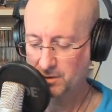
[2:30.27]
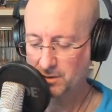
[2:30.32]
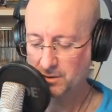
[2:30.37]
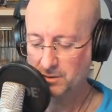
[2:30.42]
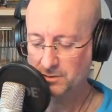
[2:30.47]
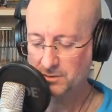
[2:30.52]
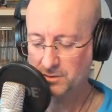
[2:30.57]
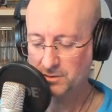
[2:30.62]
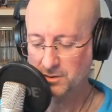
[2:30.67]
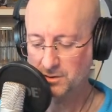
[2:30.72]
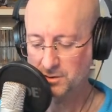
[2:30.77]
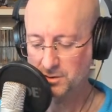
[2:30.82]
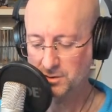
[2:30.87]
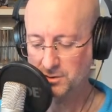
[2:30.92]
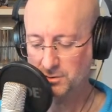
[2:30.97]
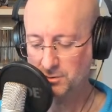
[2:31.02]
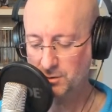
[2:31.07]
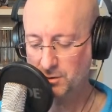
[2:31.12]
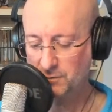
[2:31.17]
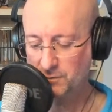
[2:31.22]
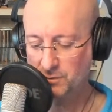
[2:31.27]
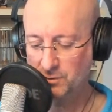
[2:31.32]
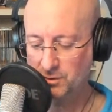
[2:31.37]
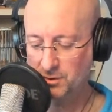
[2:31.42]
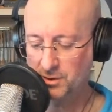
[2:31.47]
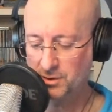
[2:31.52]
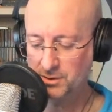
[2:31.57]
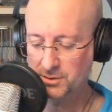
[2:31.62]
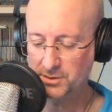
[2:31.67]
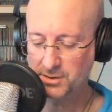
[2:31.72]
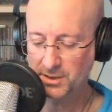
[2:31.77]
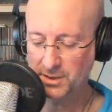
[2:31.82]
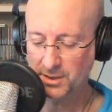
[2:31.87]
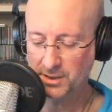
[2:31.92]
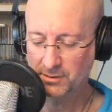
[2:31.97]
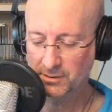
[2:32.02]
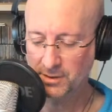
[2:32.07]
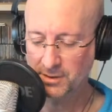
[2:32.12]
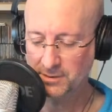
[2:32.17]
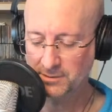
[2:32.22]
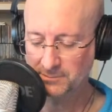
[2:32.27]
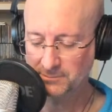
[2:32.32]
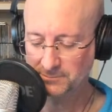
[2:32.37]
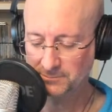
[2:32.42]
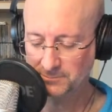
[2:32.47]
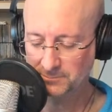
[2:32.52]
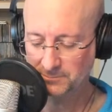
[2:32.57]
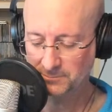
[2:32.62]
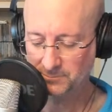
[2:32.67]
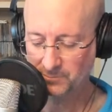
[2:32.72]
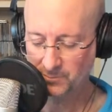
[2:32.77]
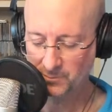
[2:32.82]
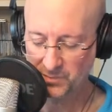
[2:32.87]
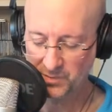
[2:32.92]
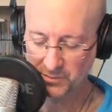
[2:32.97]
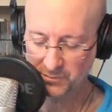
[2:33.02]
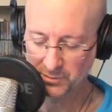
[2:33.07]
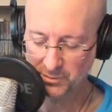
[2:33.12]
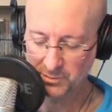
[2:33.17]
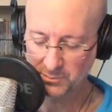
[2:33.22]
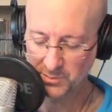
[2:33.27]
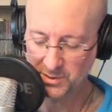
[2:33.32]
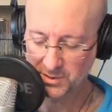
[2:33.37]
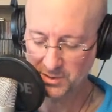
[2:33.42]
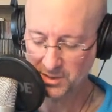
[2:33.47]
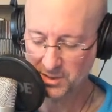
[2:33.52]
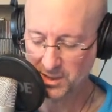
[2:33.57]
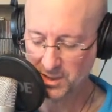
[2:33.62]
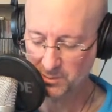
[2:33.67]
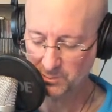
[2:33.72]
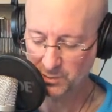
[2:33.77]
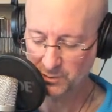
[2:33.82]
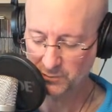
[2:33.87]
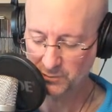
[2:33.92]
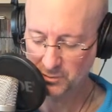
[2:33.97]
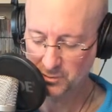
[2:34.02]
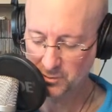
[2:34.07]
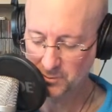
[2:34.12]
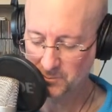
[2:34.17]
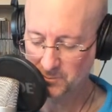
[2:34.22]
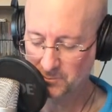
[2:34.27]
It's another story for another day, right? You've heard me say that before.